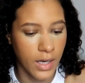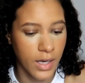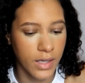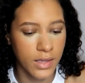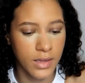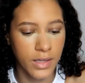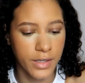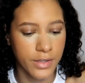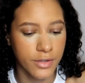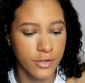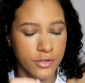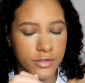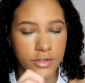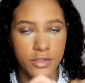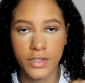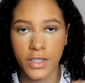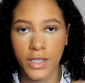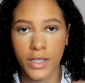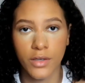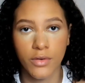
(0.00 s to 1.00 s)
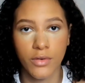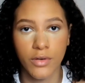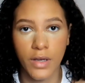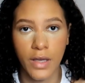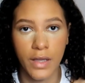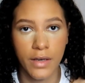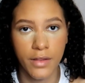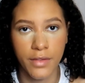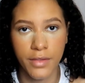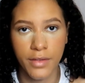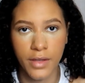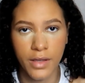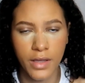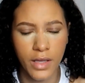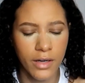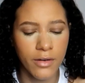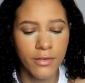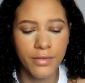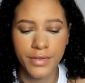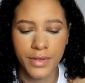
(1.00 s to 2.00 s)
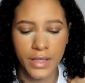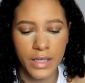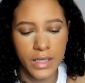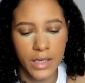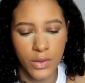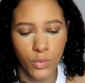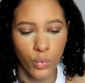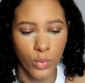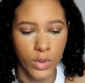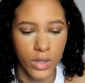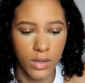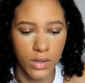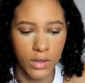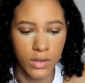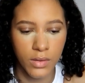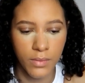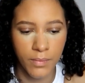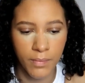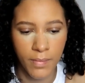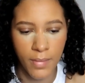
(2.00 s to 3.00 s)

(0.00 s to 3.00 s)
eyeliner today or anything. I don't think I will.